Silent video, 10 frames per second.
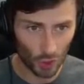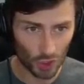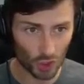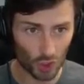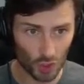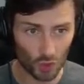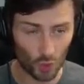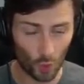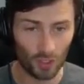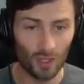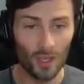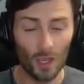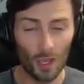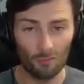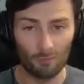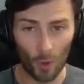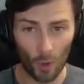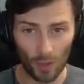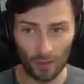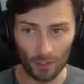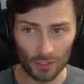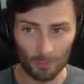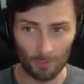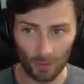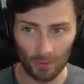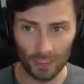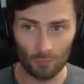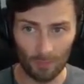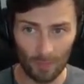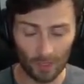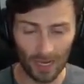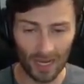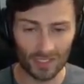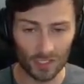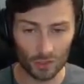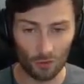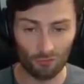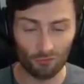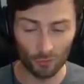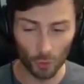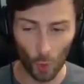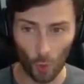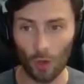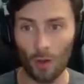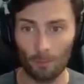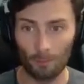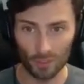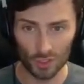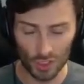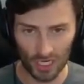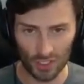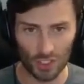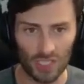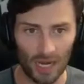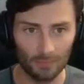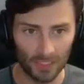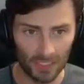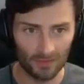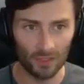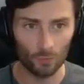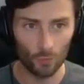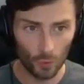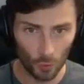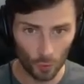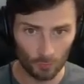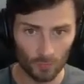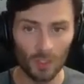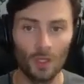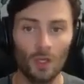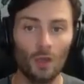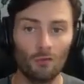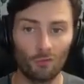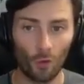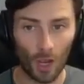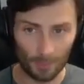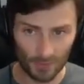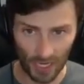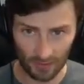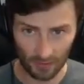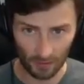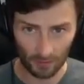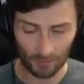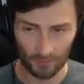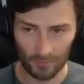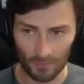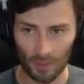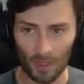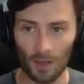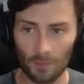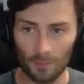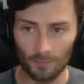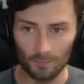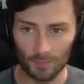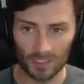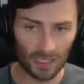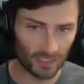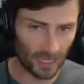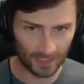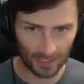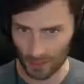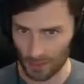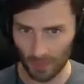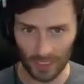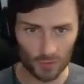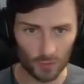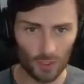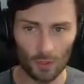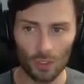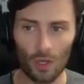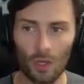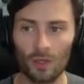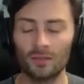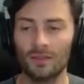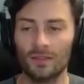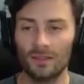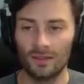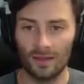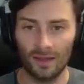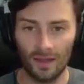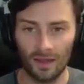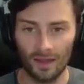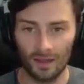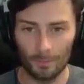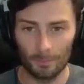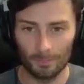just short of bowl eligibility. Remember, guys, these are floor projections. I'm leaving room for upside here, because as I'll explain as we go along, I